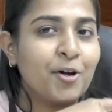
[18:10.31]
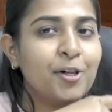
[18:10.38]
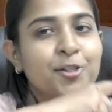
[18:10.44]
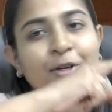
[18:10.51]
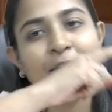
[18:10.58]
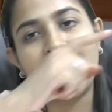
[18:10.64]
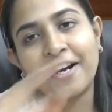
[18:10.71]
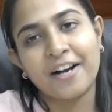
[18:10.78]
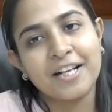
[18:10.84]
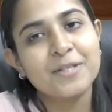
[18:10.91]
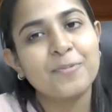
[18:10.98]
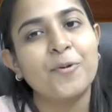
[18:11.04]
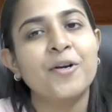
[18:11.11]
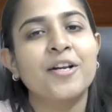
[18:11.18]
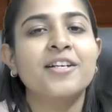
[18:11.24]
and
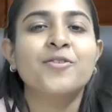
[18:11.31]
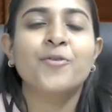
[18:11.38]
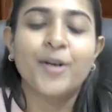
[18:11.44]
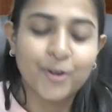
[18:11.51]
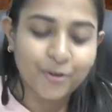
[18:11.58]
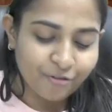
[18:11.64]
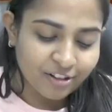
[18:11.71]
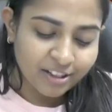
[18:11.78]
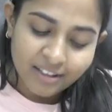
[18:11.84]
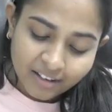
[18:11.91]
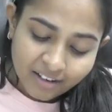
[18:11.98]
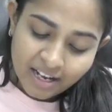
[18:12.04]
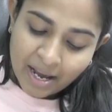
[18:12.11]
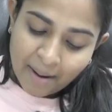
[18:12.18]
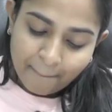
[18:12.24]
transporter is going to fill the
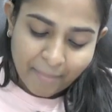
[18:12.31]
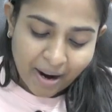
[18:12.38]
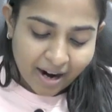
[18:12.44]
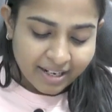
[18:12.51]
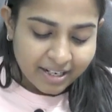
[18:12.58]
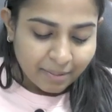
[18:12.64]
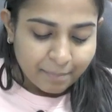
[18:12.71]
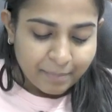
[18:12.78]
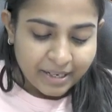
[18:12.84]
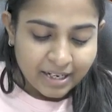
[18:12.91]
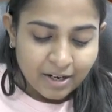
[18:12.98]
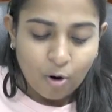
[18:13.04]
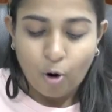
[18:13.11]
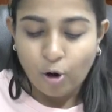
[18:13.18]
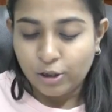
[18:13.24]
part B
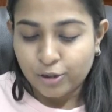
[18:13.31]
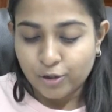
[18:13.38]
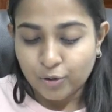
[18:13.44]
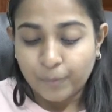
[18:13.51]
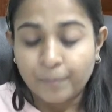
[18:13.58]
also.